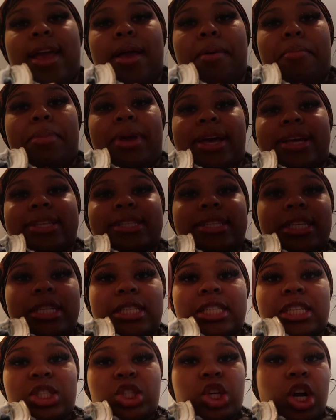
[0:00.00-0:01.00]
because I need
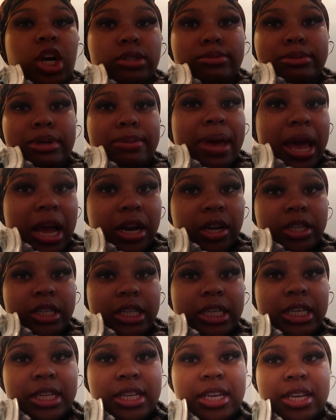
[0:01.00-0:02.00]
to charge my
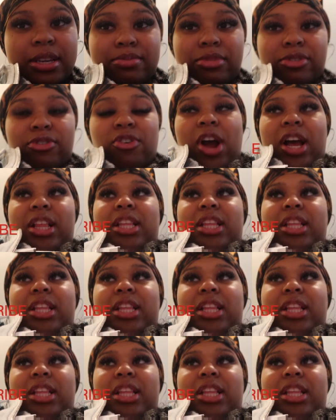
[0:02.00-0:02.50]
battery before I